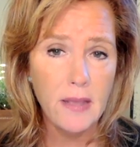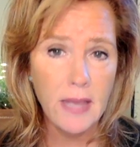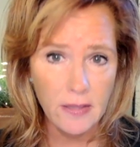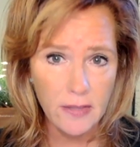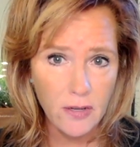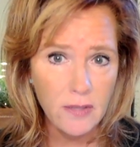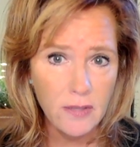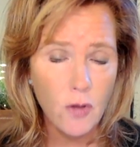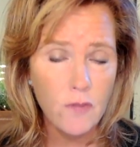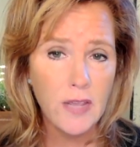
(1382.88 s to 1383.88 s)
and the little
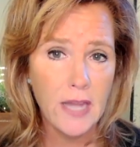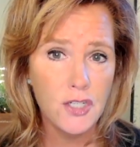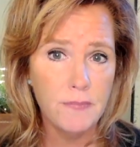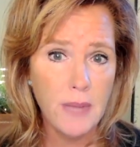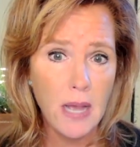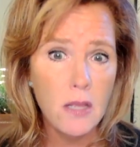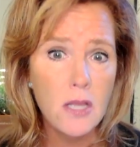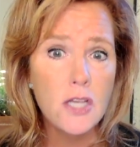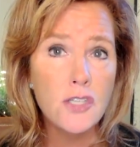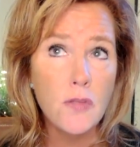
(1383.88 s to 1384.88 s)
notification bell
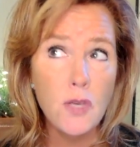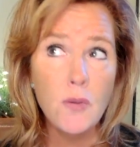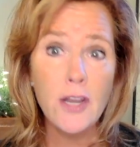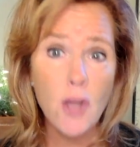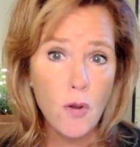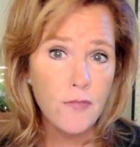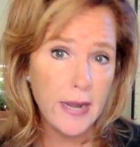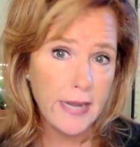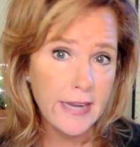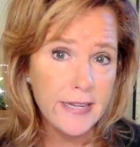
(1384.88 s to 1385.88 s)
so that you get
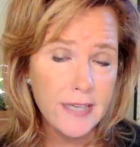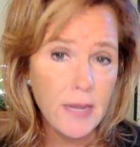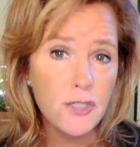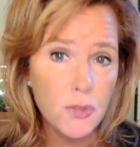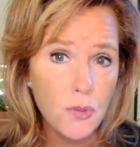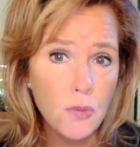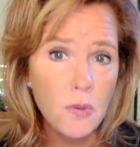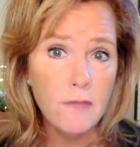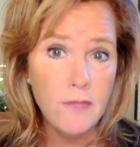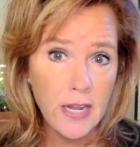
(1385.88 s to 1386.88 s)
notified anytime I do
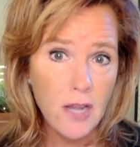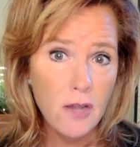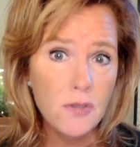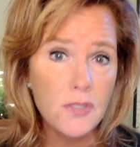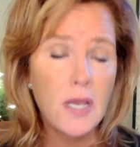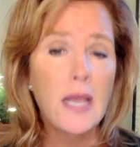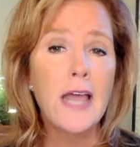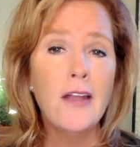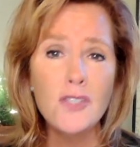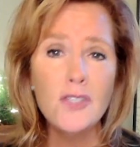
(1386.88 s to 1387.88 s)
videos.
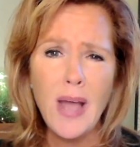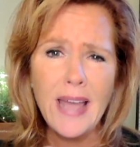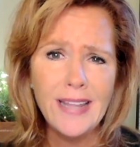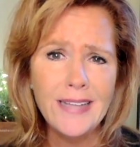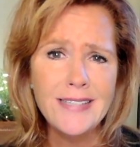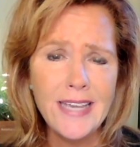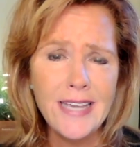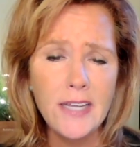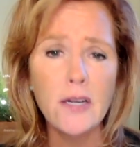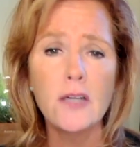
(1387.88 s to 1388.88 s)
And also, I'd like to
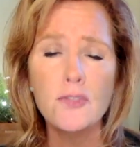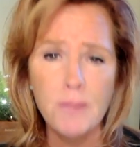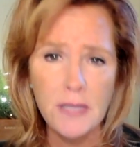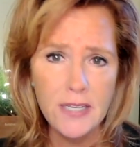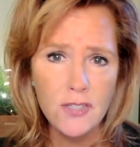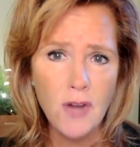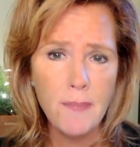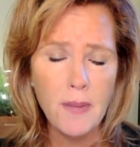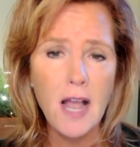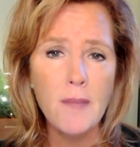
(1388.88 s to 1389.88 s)
hear, please drop
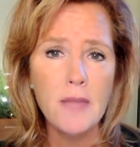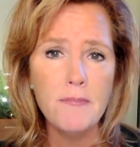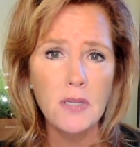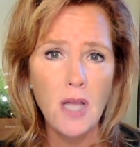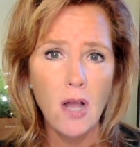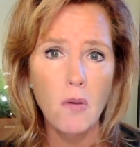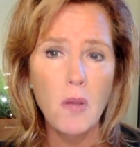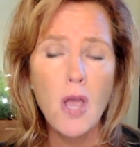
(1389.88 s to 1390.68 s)
a comment below.